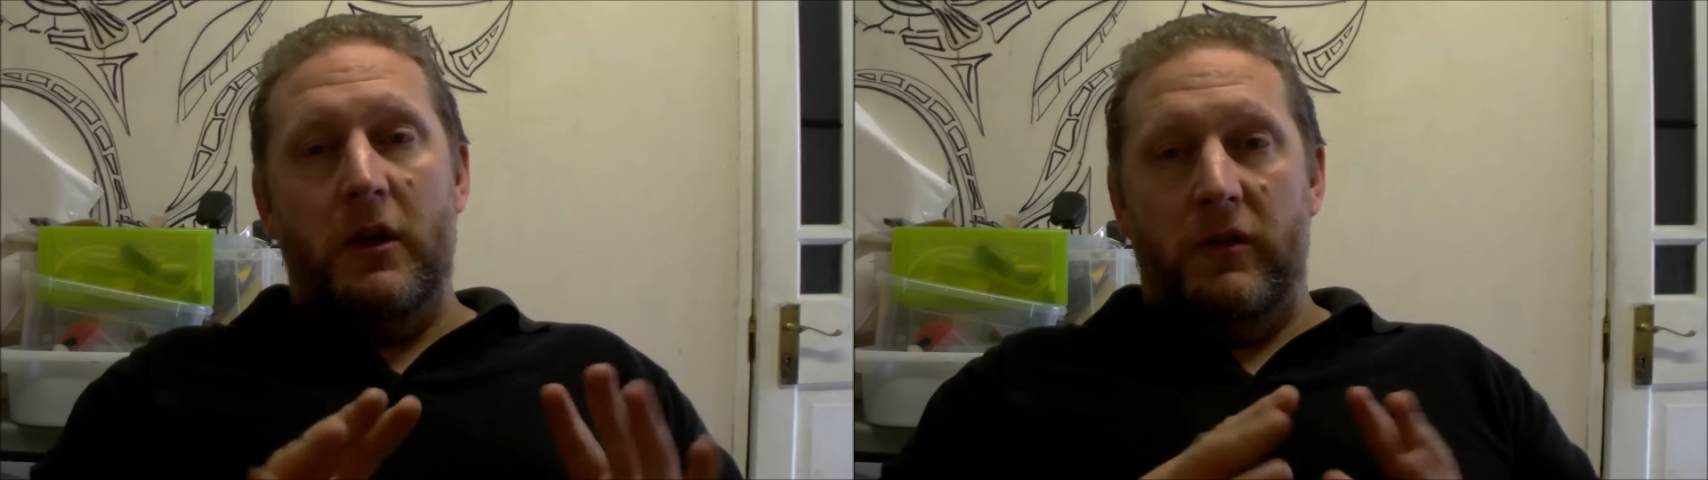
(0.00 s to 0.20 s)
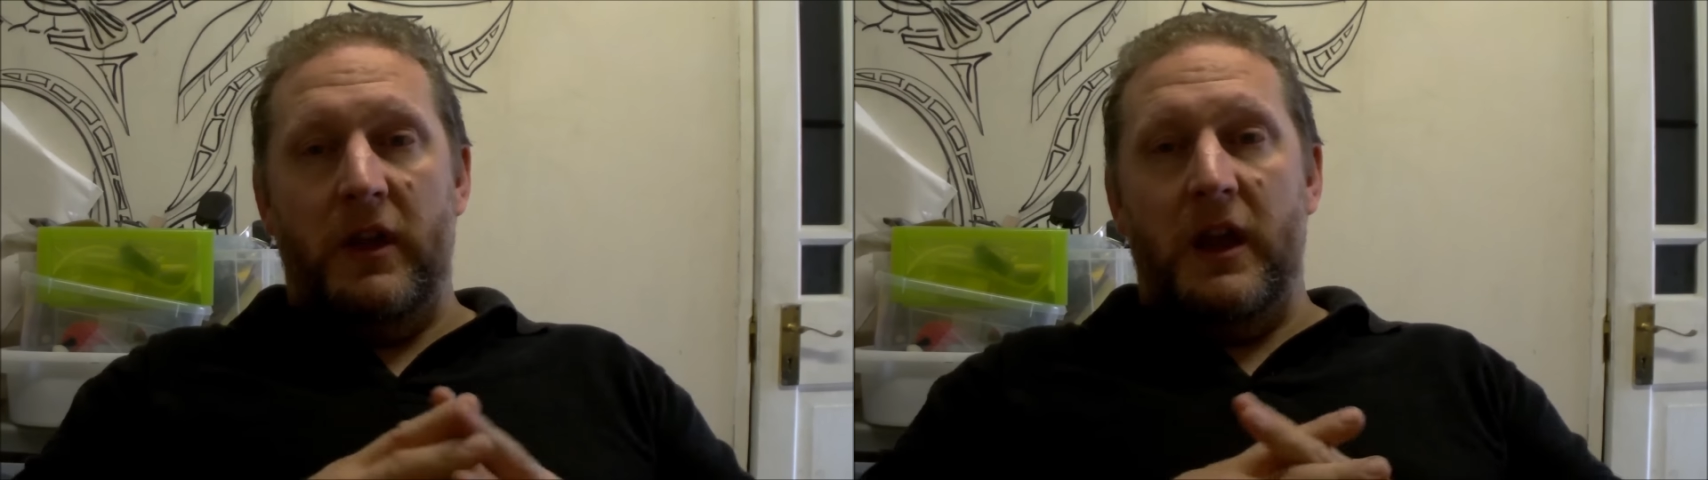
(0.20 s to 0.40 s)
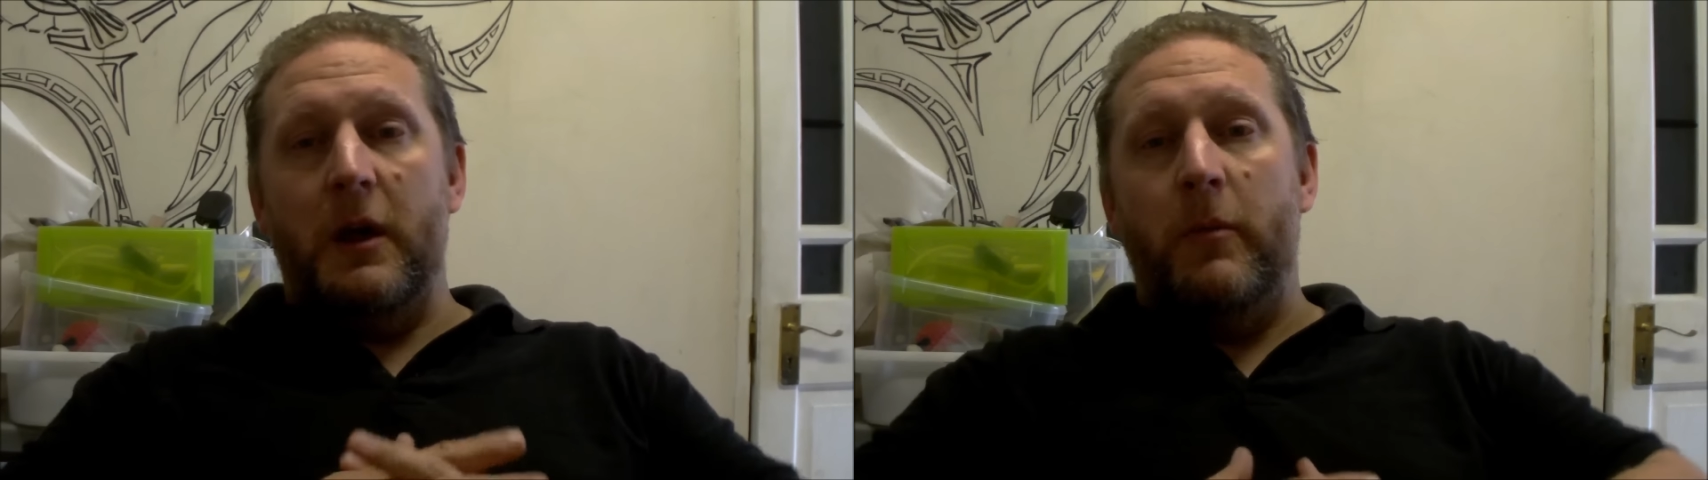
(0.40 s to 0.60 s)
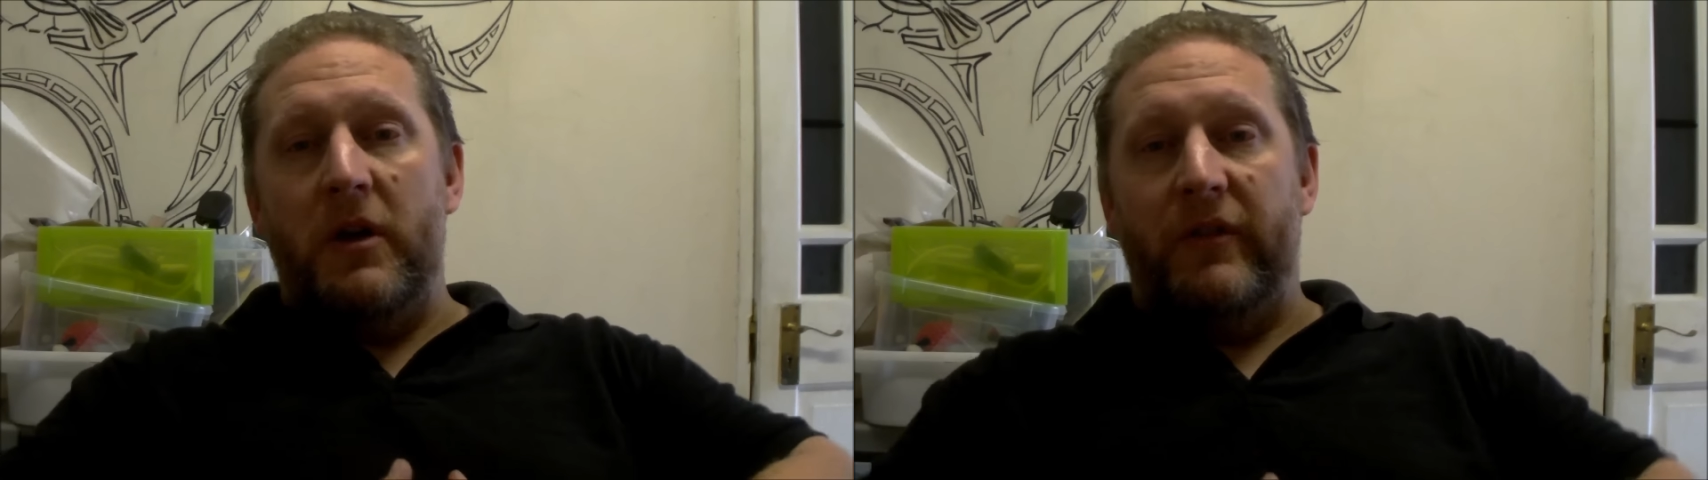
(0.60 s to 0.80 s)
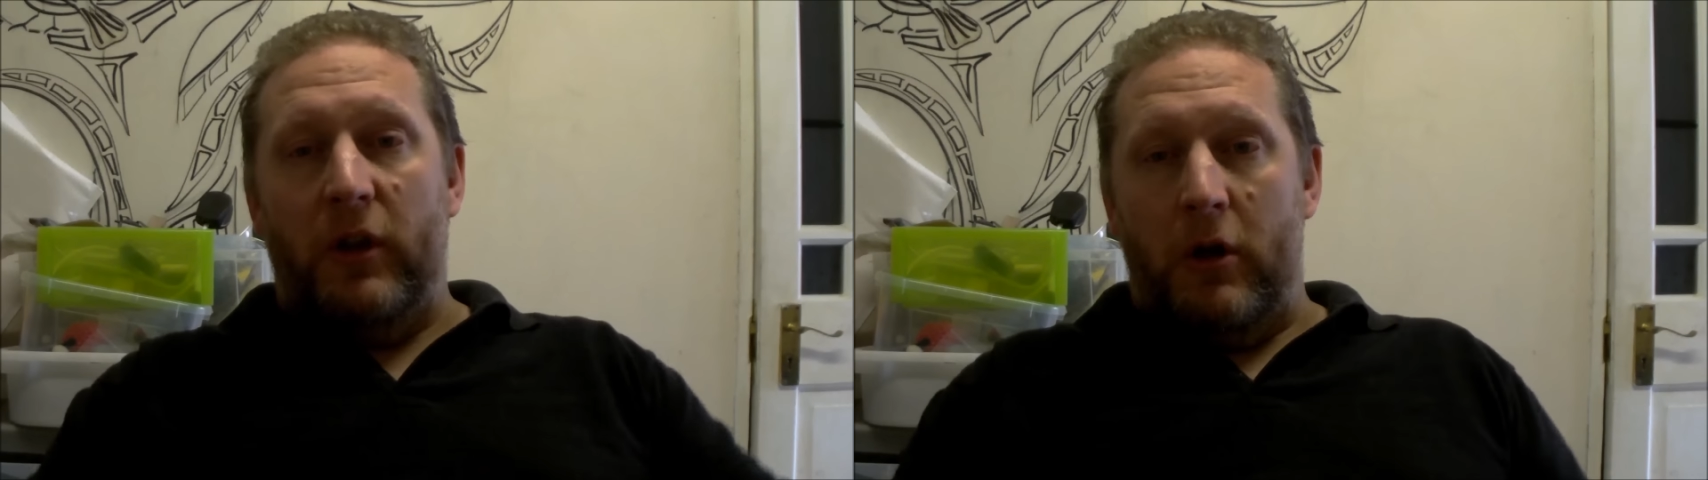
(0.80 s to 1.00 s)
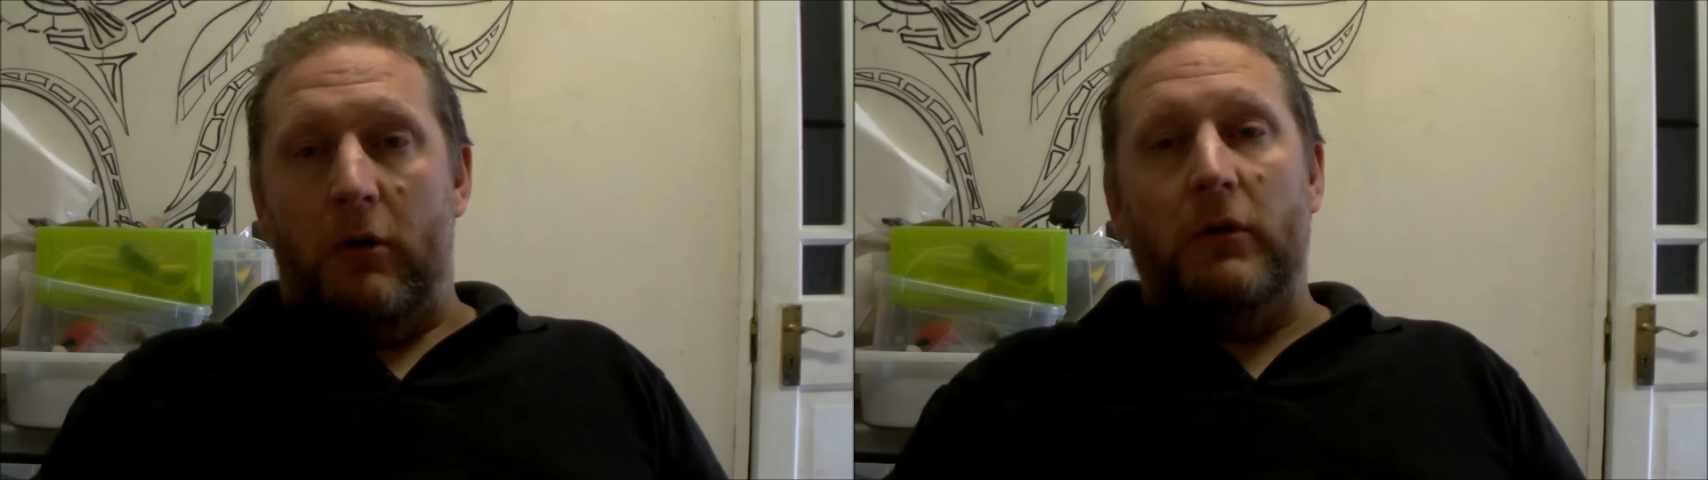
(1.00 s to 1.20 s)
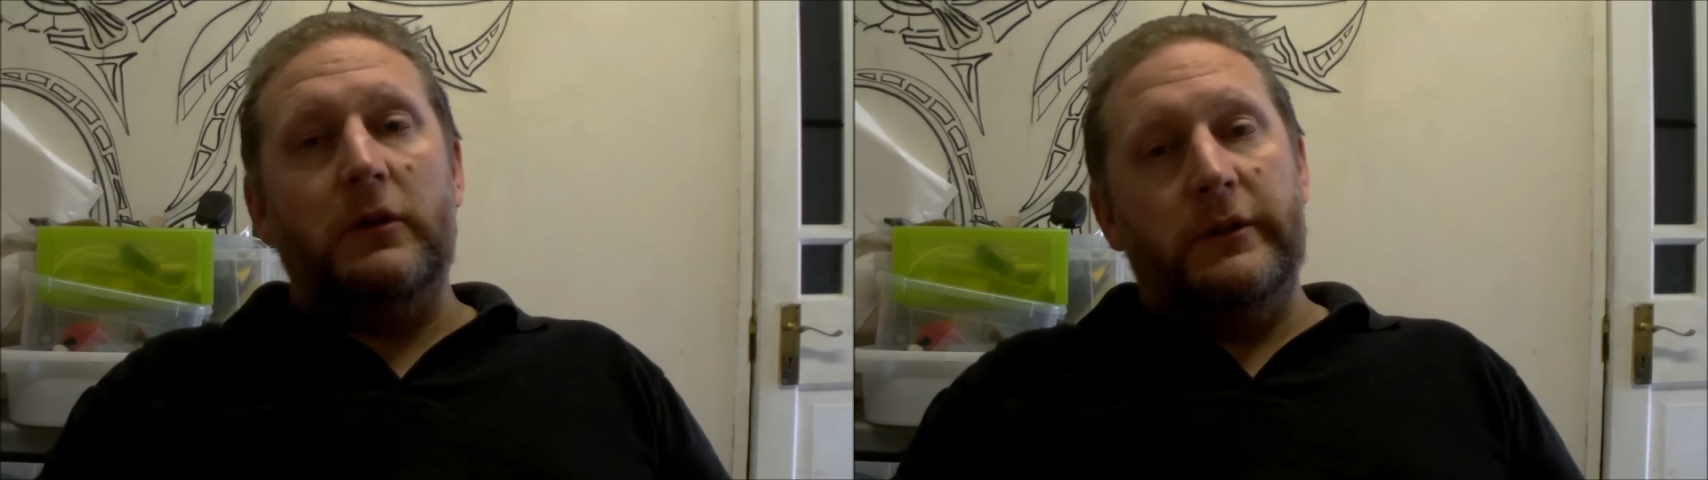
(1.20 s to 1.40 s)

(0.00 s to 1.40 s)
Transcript: they hit a bit of a lull